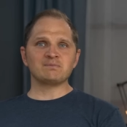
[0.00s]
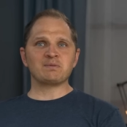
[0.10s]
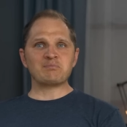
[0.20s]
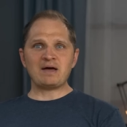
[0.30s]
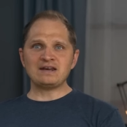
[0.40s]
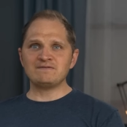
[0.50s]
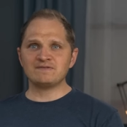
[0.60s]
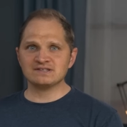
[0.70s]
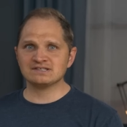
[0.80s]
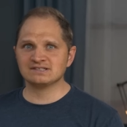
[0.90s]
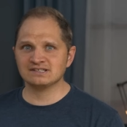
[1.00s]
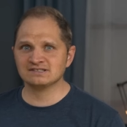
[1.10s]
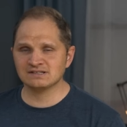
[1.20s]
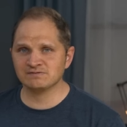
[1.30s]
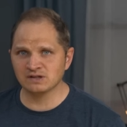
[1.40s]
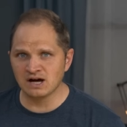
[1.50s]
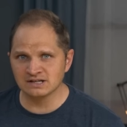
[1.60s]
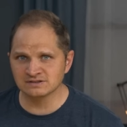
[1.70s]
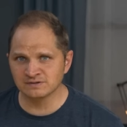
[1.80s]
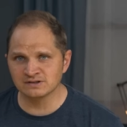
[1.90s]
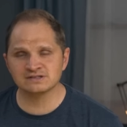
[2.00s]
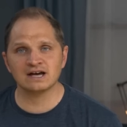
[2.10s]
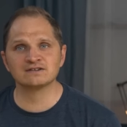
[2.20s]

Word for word: but many physicists and philosophers now